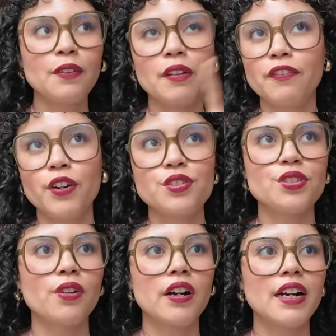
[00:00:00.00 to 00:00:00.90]
from the first
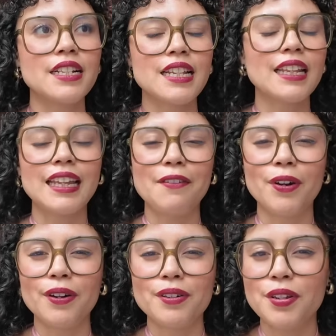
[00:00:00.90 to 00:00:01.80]
store, is that they
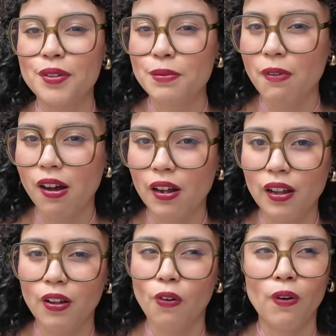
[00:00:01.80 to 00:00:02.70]
were too small